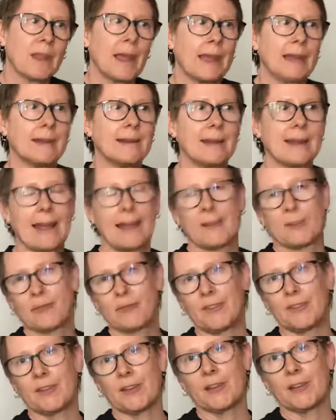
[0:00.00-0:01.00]
and it has
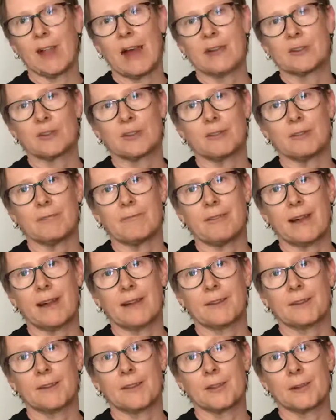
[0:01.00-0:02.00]
physiological
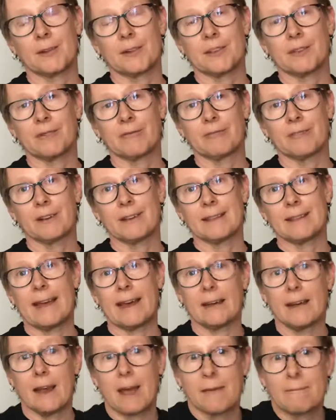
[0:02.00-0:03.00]
effects that are different than
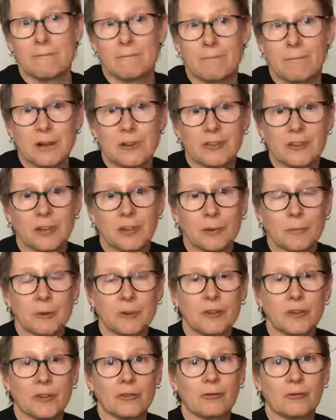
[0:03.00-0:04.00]
friction, which
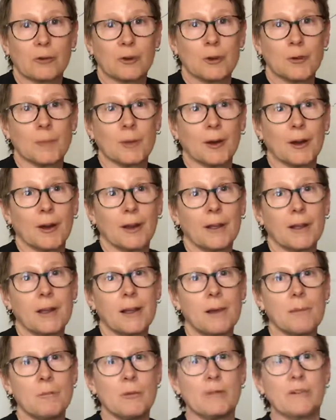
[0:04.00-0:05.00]
is firmer,
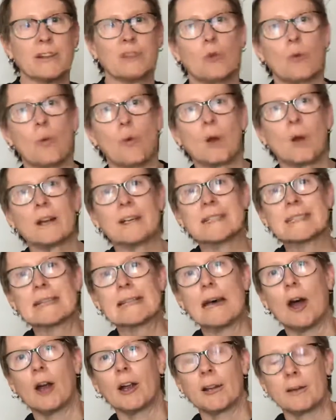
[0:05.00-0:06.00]
moving towards the
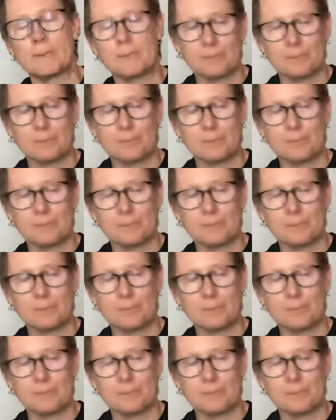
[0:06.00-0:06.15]
heart.